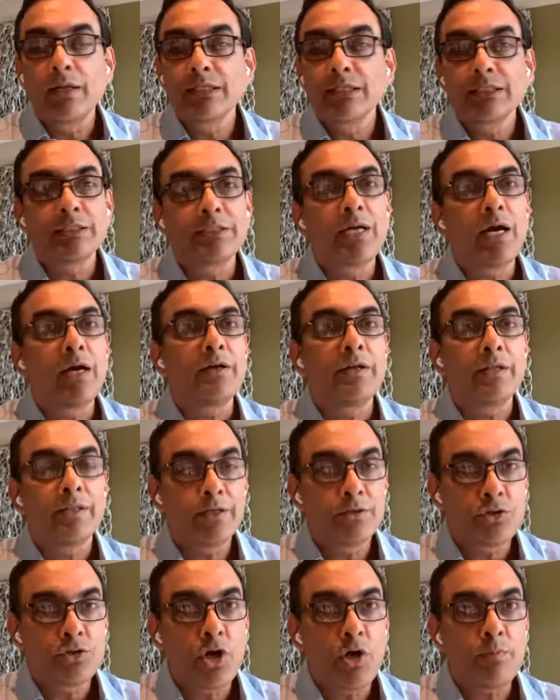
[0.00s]
they started at
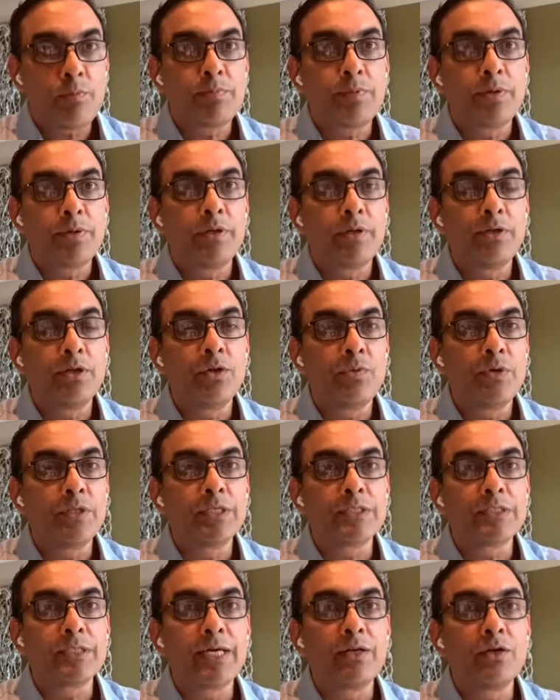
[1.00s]
the top. Where
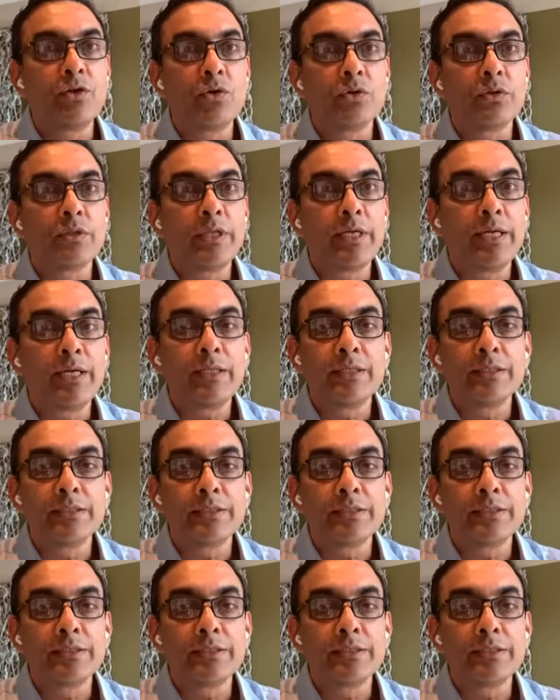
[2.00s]
they said, look, the